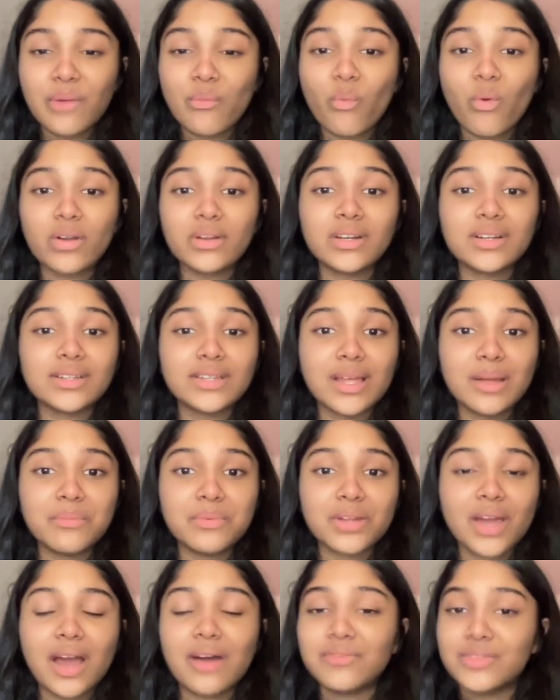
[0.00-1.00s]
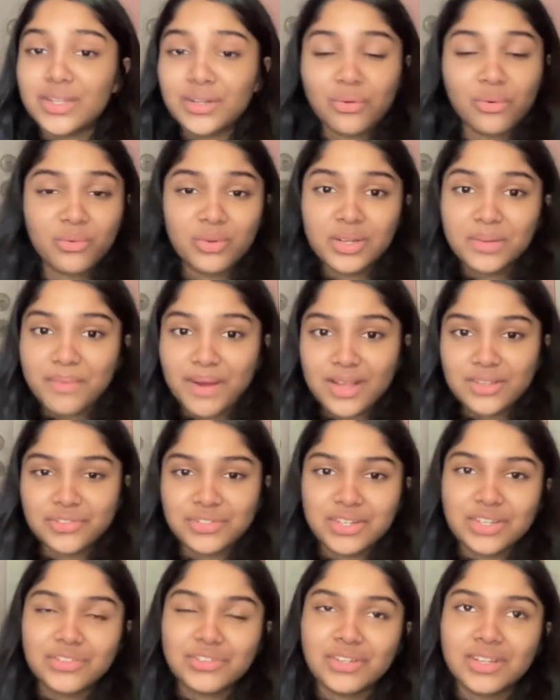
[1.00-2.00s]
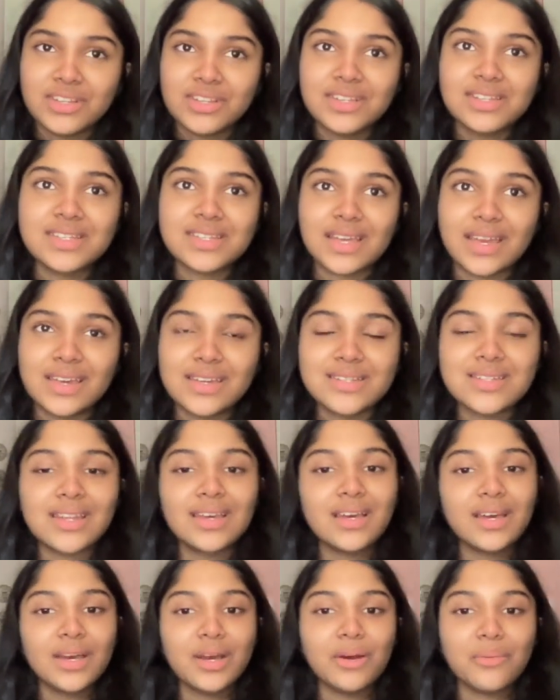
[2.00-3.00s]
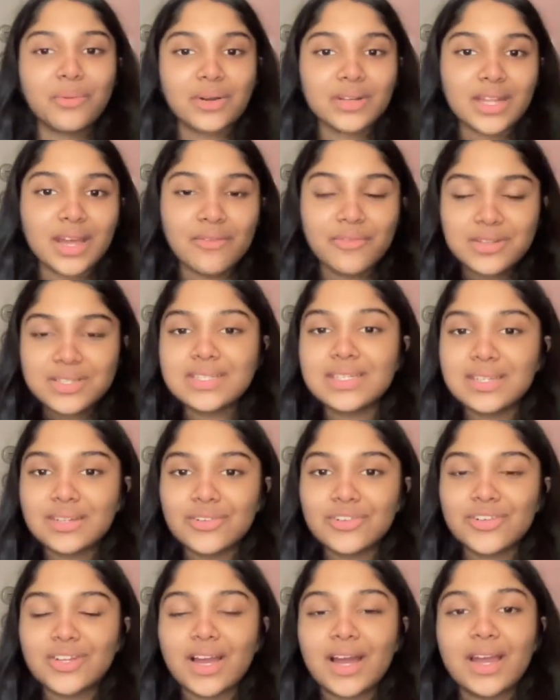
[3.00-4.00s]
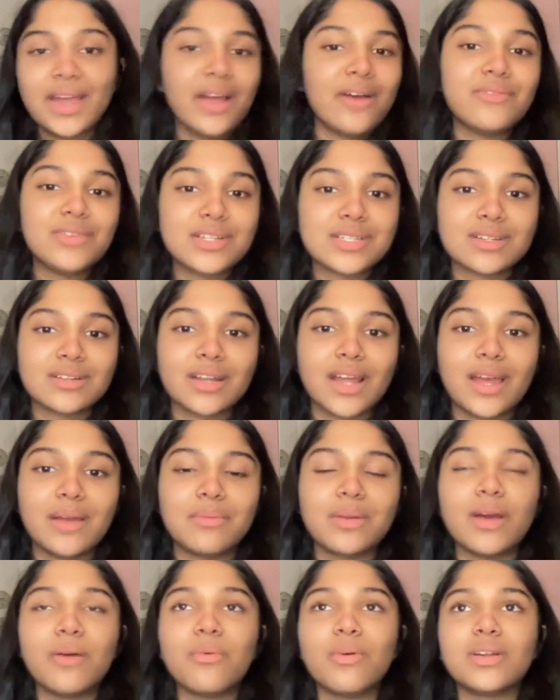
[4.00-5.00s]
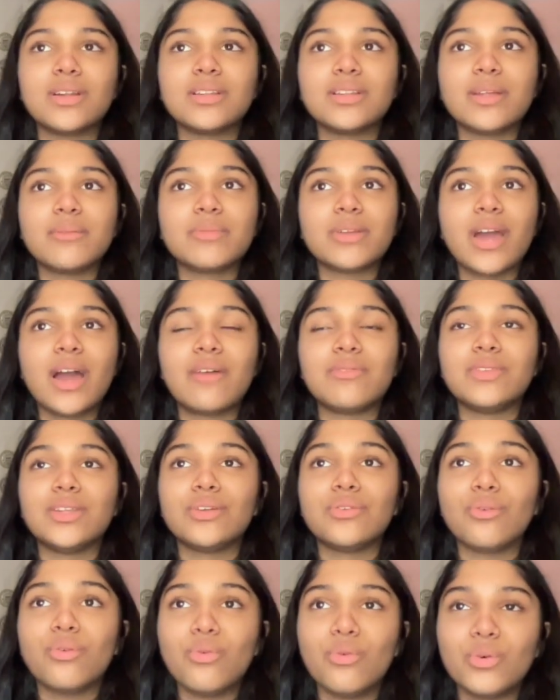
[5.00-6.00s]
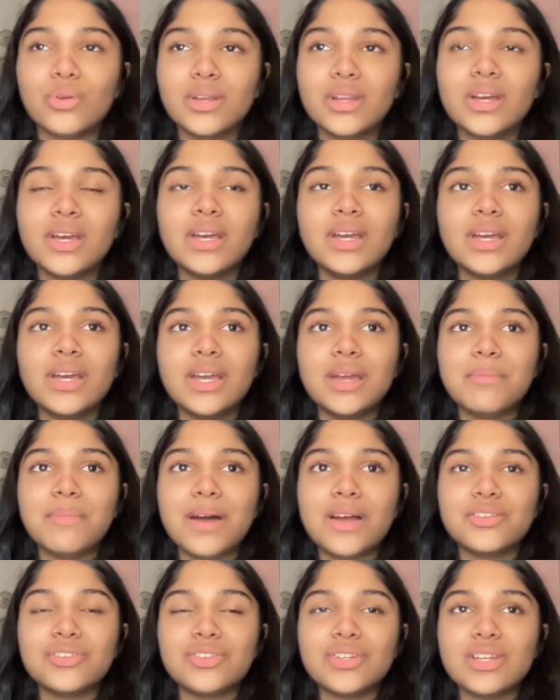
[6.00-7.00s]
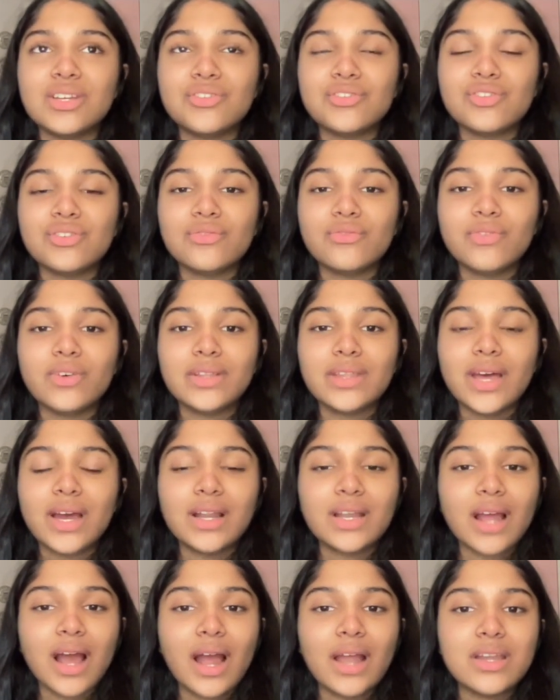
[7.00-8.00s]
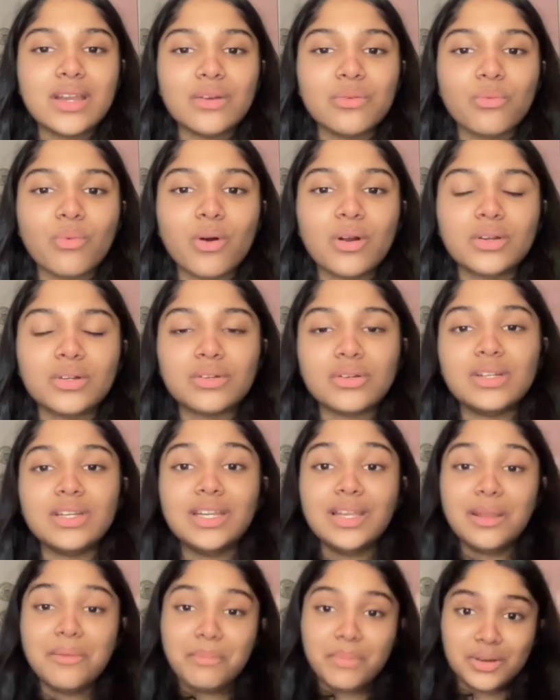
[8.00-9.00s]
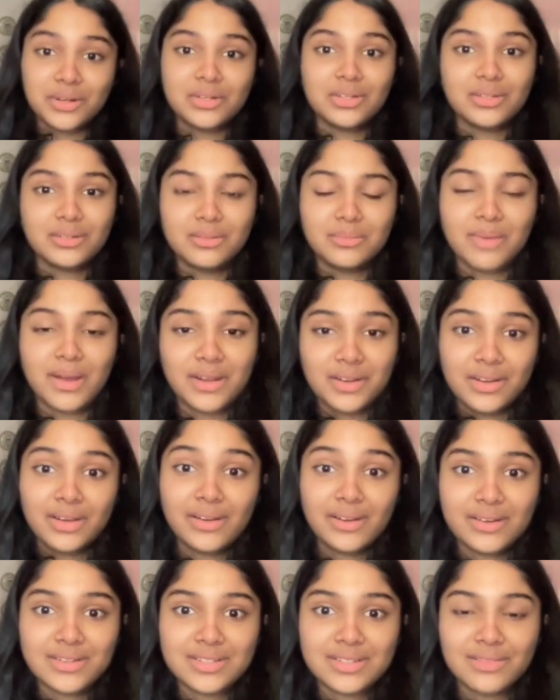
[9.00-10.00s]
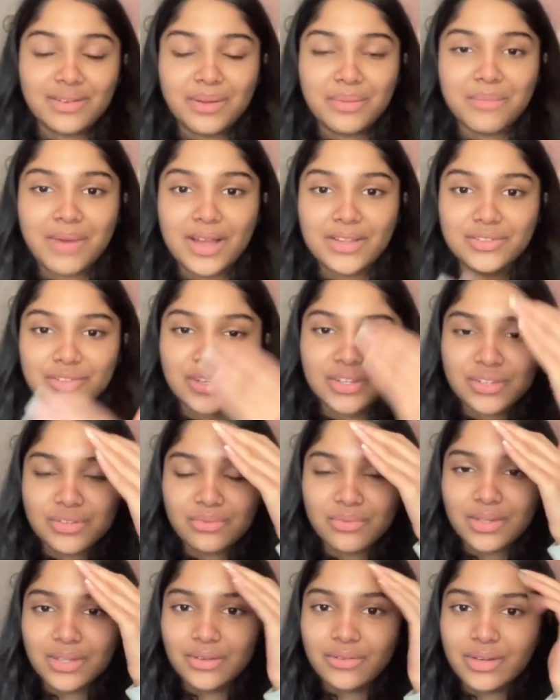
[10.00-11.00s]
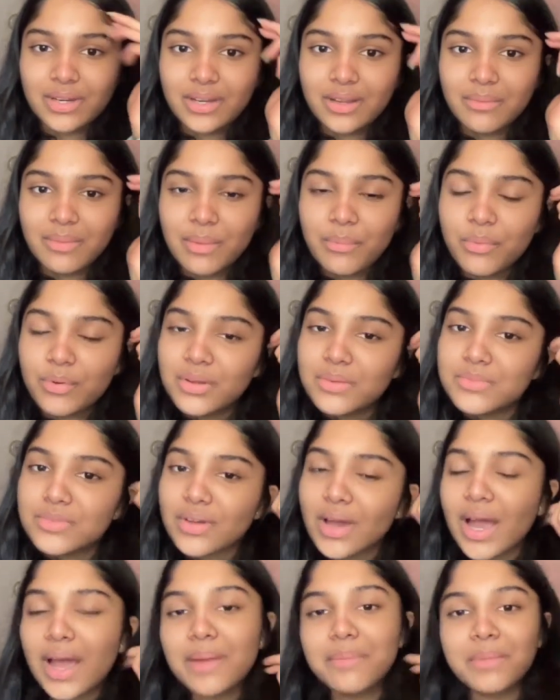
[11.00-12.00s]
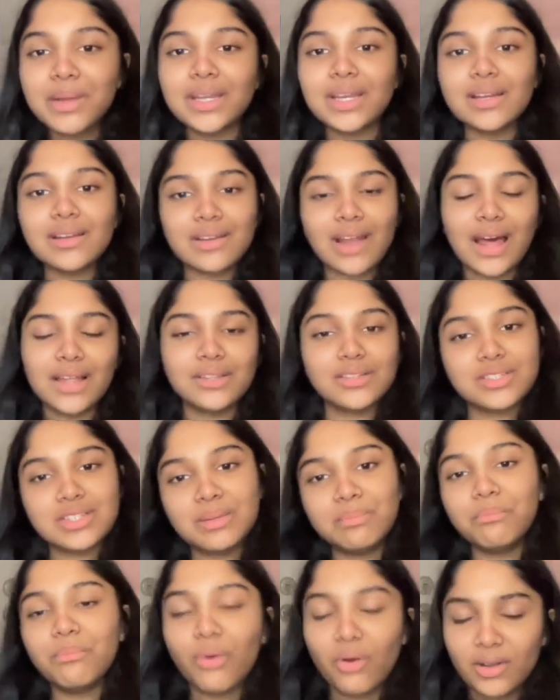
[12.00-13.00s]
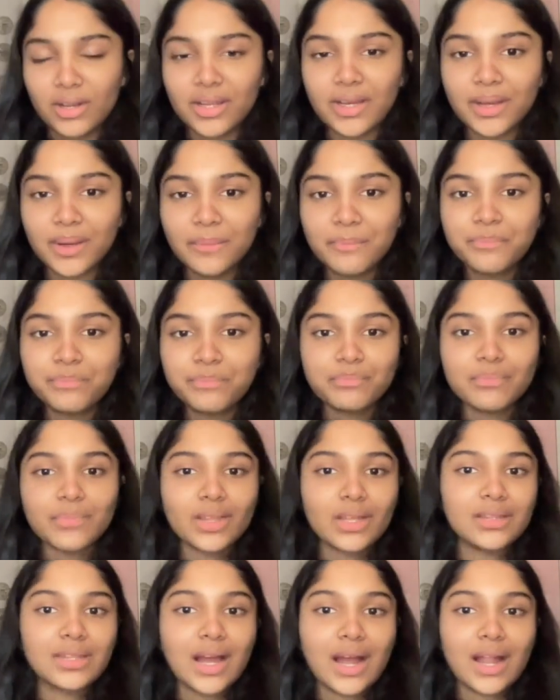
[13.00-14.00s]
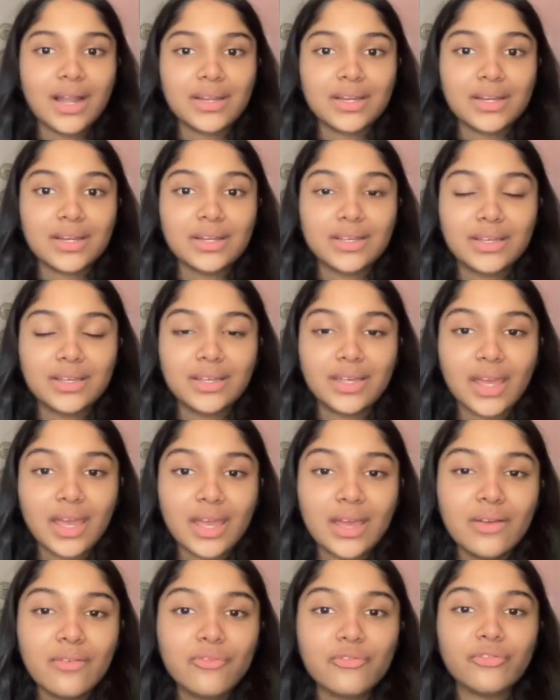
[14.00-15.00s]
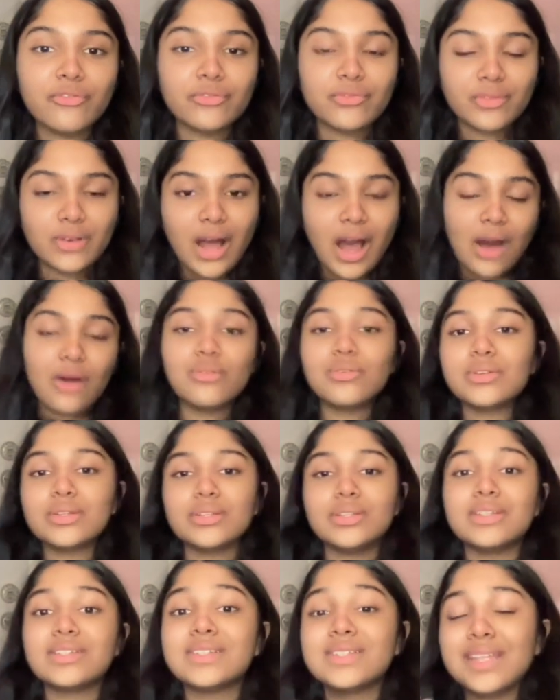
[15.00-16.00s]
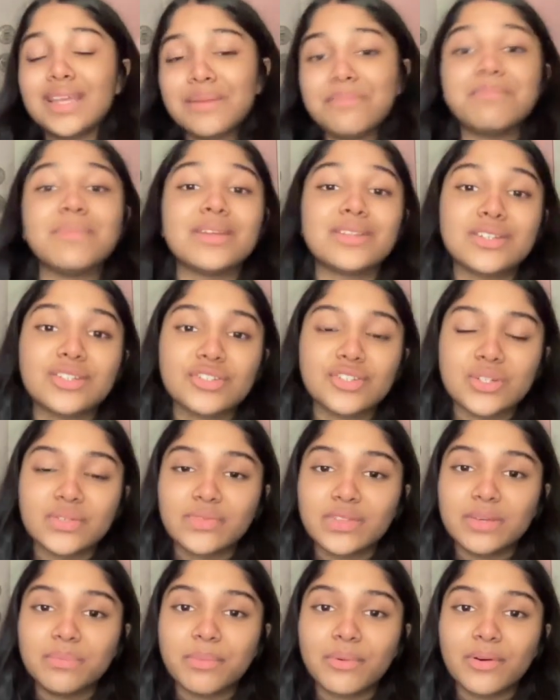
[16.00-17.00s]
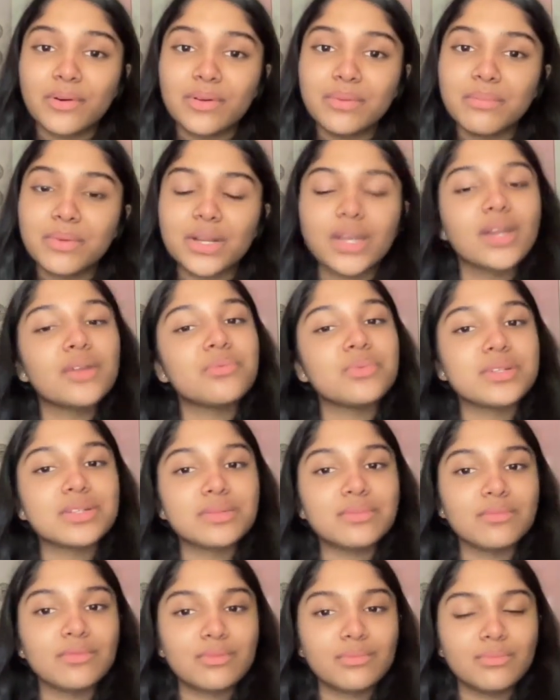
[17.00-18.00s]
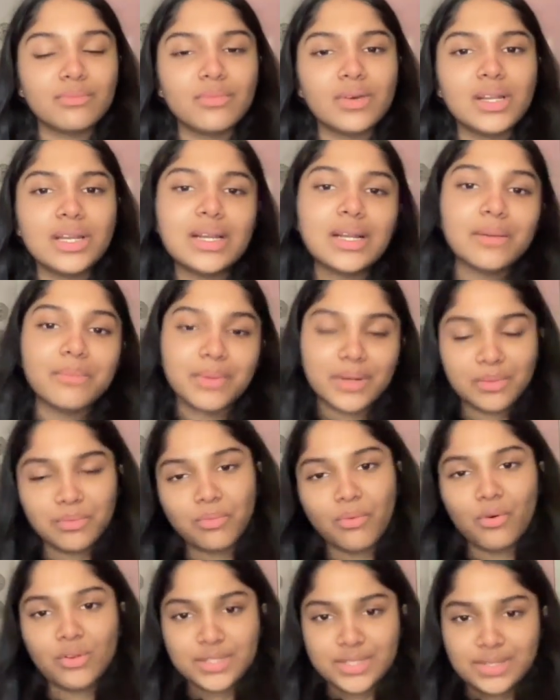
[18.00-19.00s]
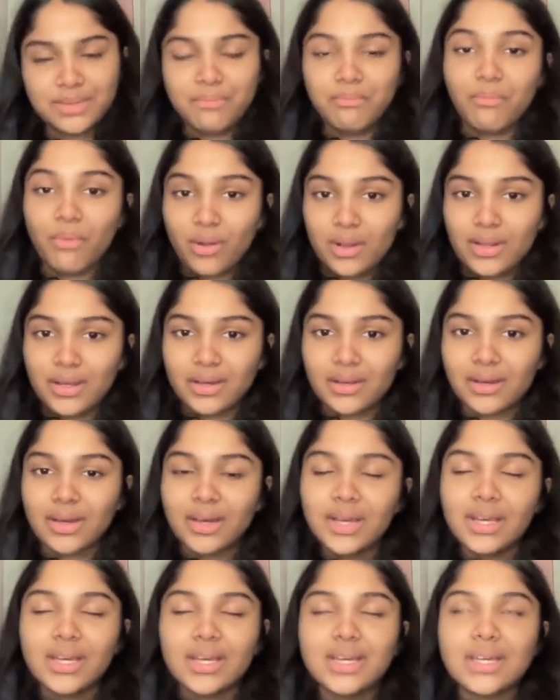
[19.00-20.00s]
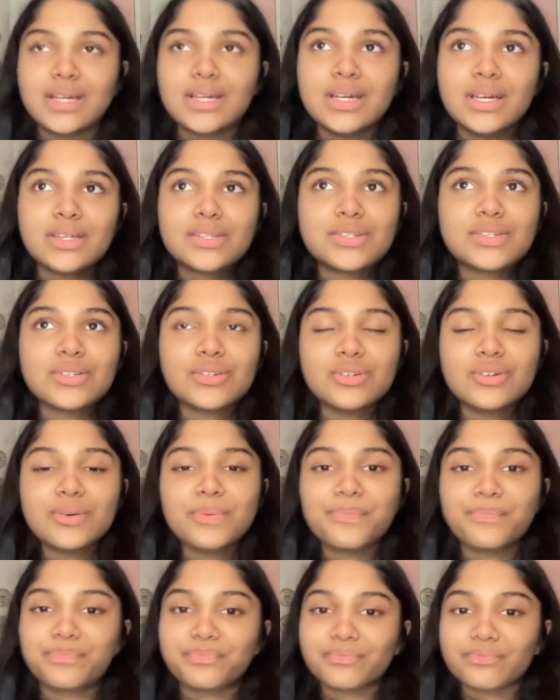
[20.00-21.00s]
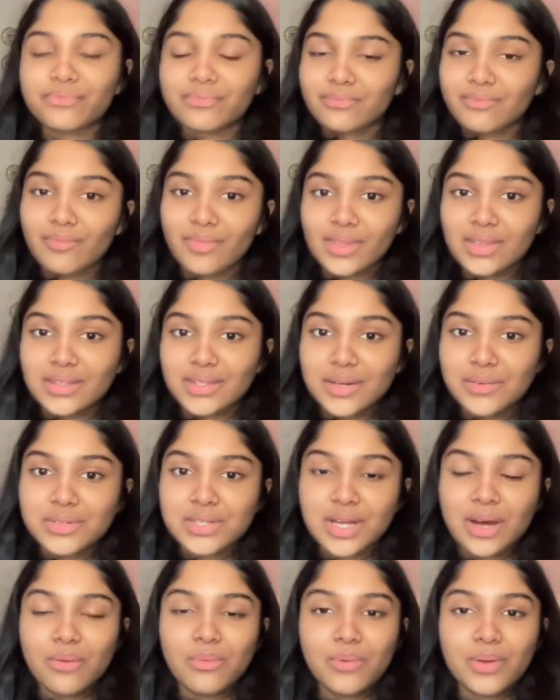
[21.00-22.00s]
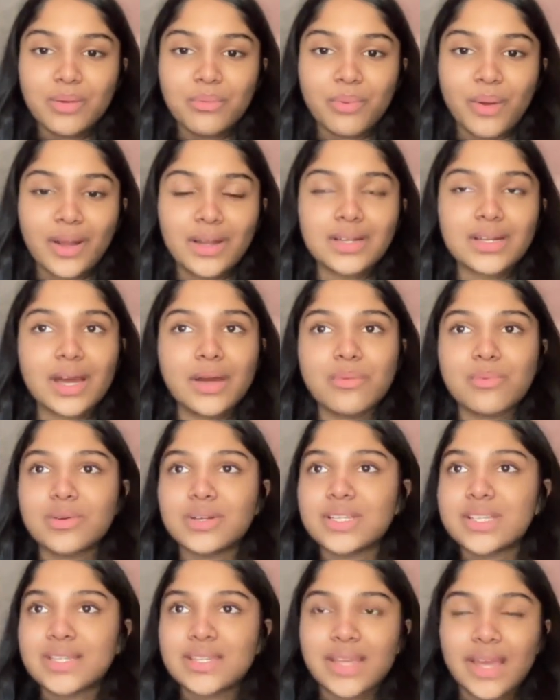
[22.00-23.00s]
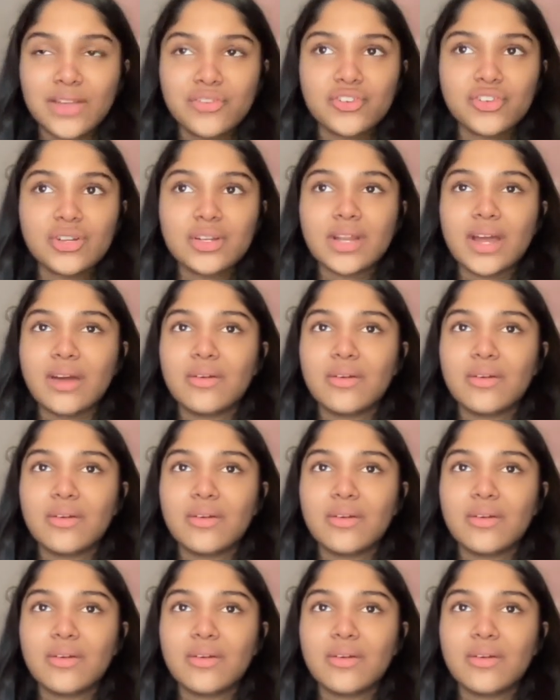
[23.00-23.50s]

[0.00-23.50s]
I wanted them to have their own imagination in this case. Whatever scenery I have described, I wanted them to have their own imagination for that. I didn't want to limit my readers' imagination when they're reading my poem. So I made it rather symbolic, that it gave out the same message of the poem, but it was a little bit more symbolic. So that was how we went. I would sketch it.